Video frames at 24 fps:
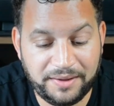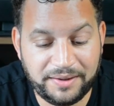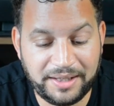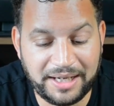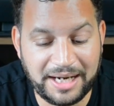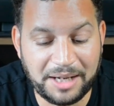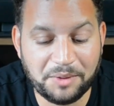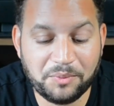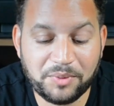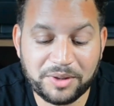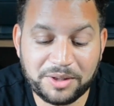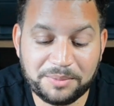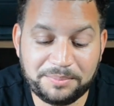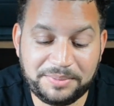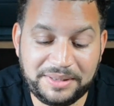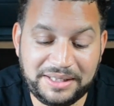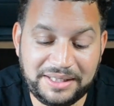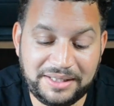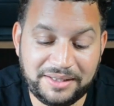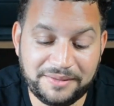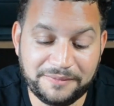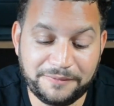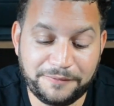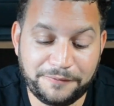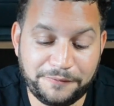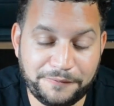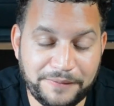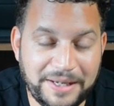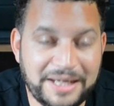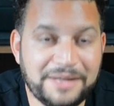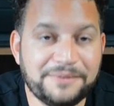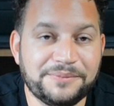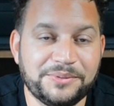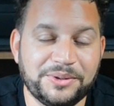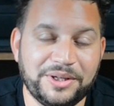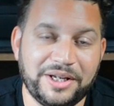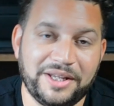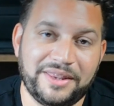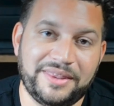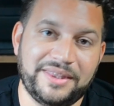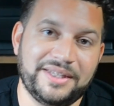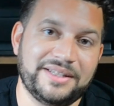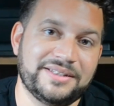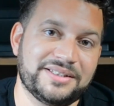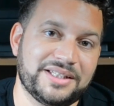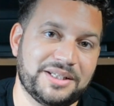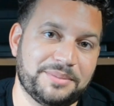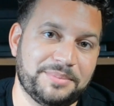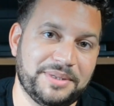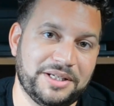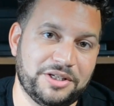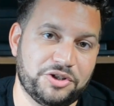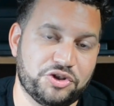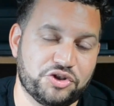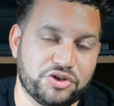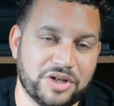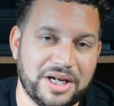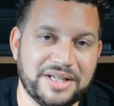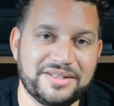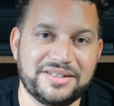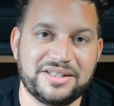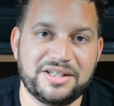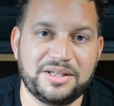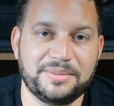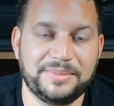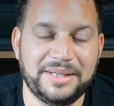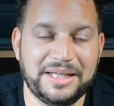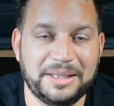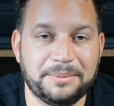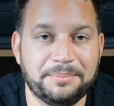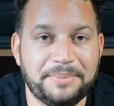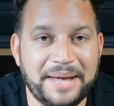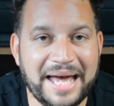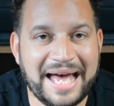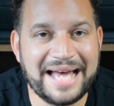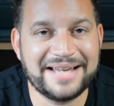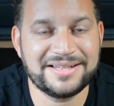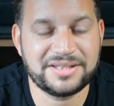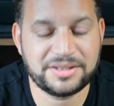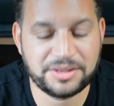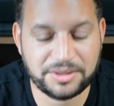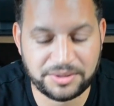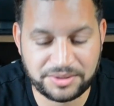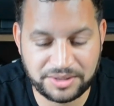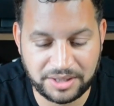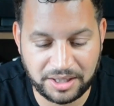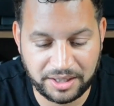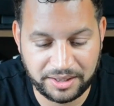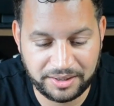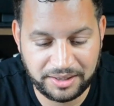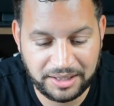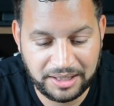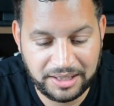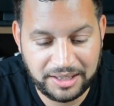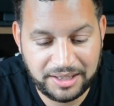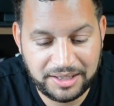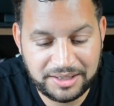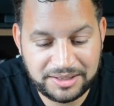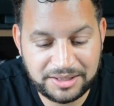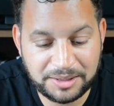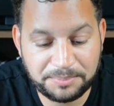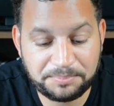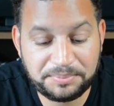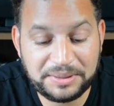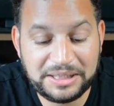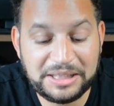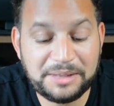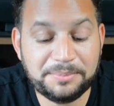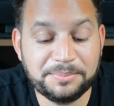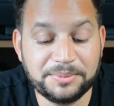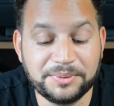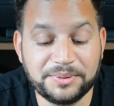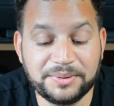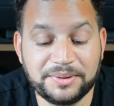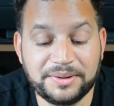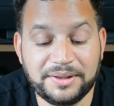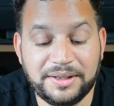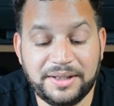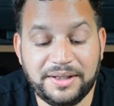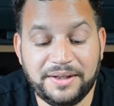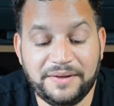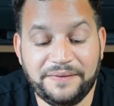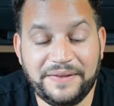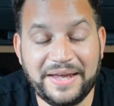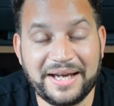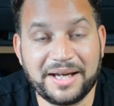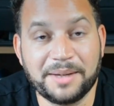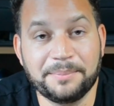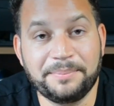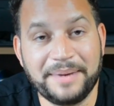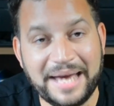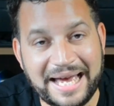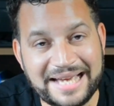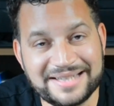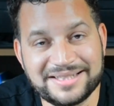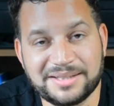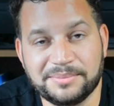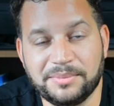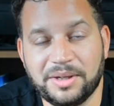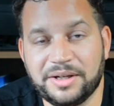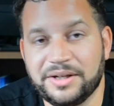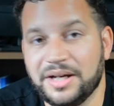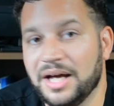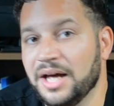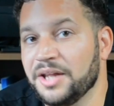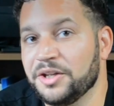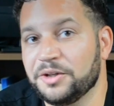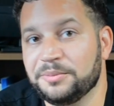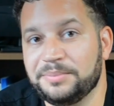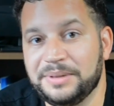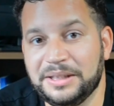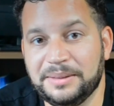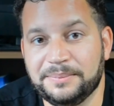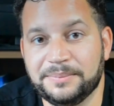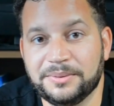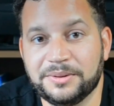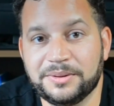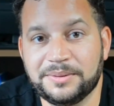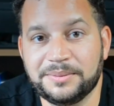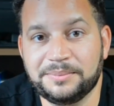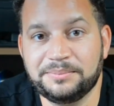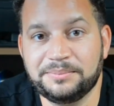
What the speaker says: that I want to be faithful to the things that have been entrusted to me and pass those on to people that can pass them on to other people.